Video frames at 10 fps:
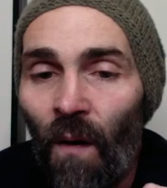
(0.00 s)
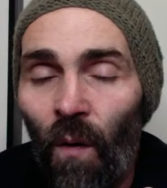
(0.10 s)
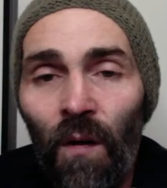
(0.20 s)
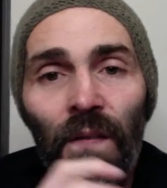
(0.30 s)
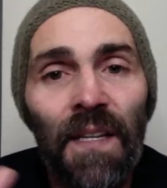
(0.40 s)

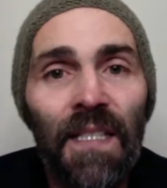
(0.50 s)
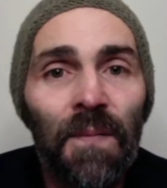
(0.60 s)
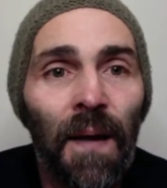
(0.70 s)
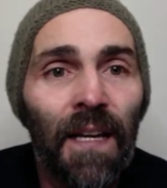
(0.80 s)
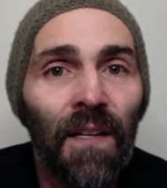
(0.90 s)
all of this is
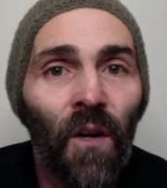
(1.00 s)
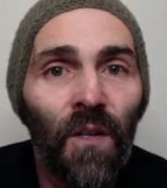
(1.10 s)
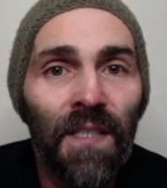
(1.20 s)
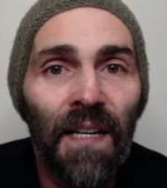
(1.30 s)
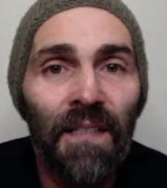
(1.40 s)
making no
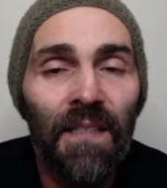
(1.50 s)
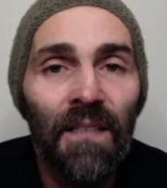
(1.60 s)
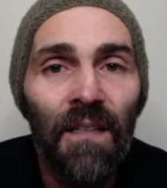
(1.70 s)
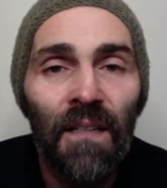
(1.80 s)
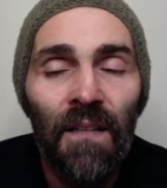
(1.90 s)

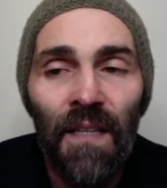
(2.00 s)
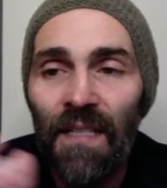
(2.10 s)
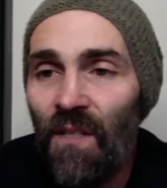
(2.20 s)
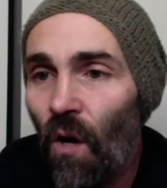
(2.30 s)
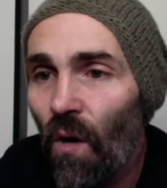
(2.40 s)
sense.
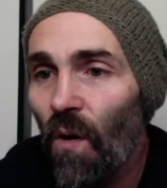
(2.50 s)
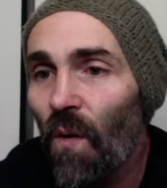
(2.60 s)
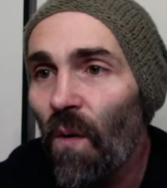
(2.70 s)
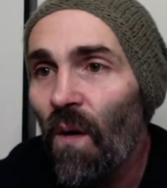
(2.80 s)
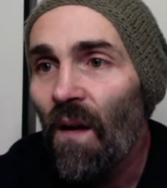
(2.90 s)
There's
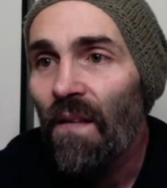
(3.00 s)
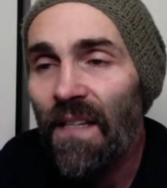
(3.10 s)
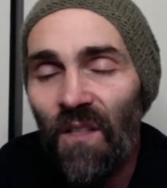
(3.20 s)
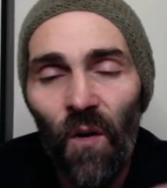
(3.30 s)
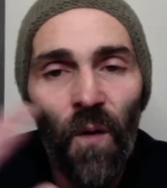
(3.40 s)
no
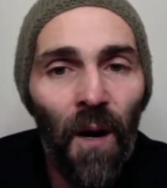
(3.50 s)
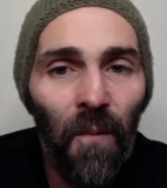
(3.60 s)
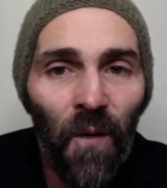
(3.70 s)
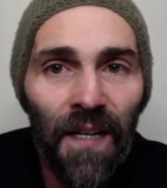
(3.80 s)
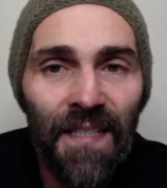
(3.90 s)
rhyme
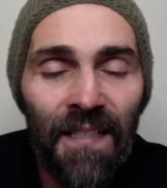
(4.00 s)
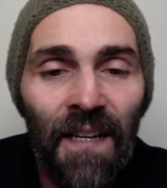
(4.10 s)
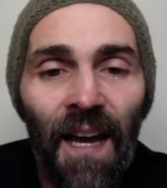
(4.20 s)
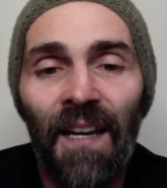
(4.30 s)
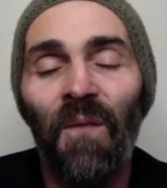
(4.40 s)
or
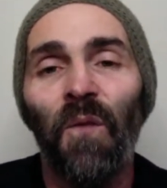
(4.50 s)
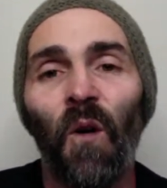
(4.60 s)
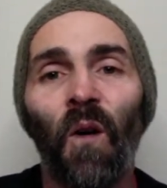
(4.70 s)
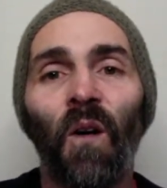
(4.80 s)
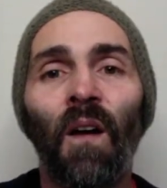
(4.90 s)
reason. And if
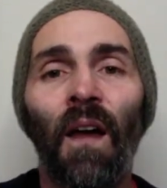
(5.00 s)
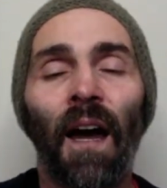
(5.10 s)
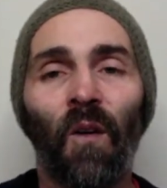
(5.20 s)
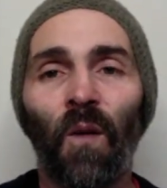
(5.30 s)
you're a